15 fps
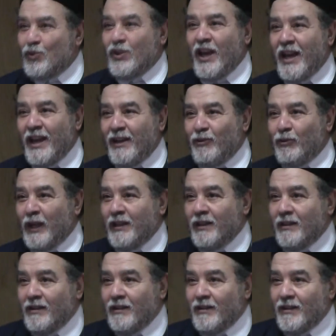say,
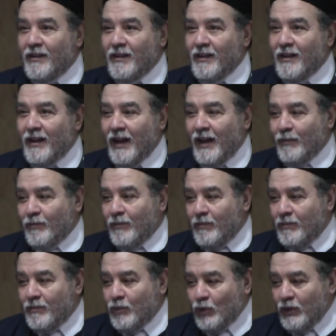well, I'm
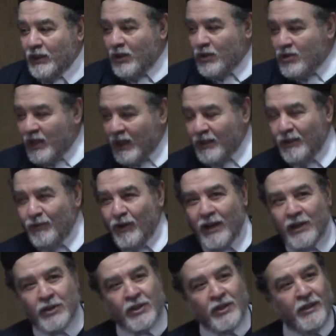doing this
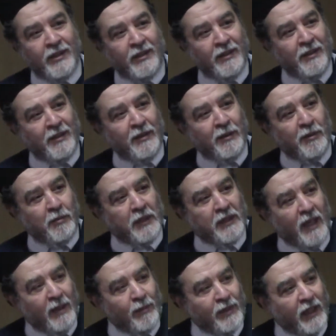sacrifice, but
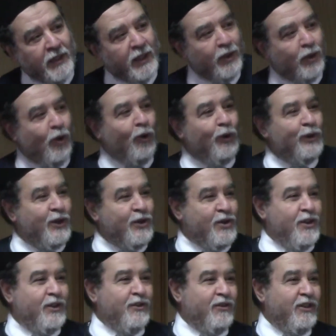I'm getting all
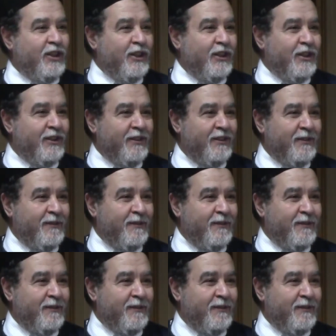this in return.